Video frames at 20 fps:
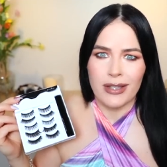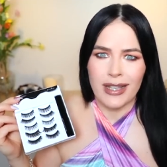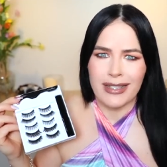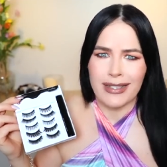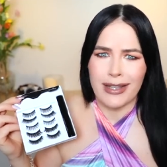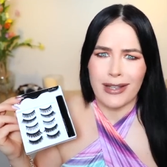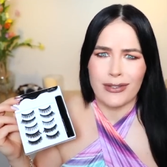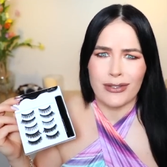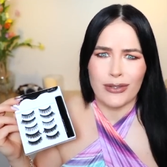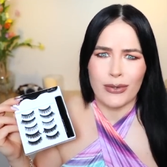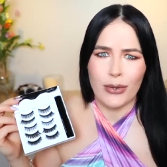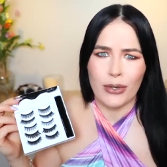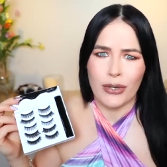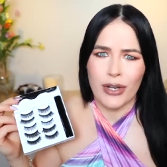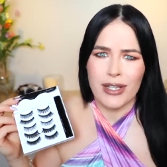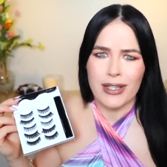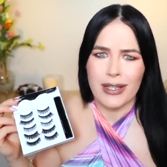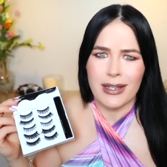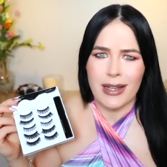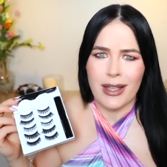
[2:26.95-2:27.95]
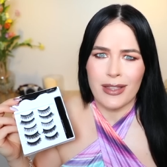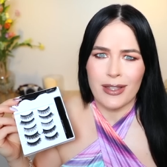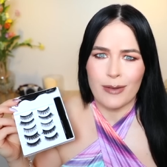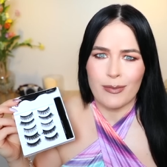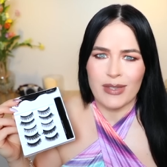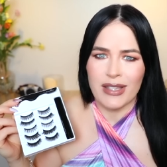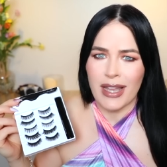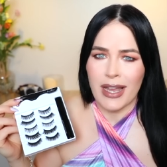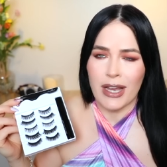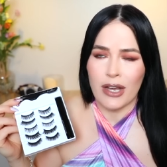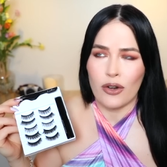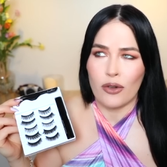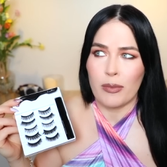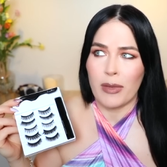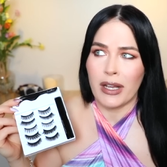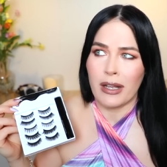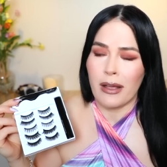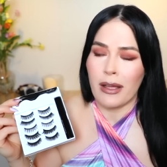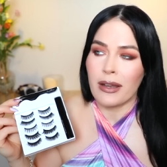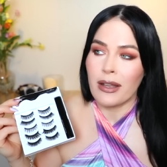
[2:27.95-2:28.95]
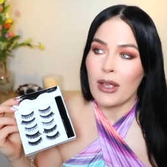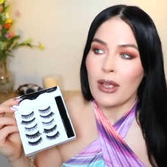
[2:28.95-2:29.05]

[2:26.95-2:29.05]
That sounds so crazy now that I'm saying it, oh my god.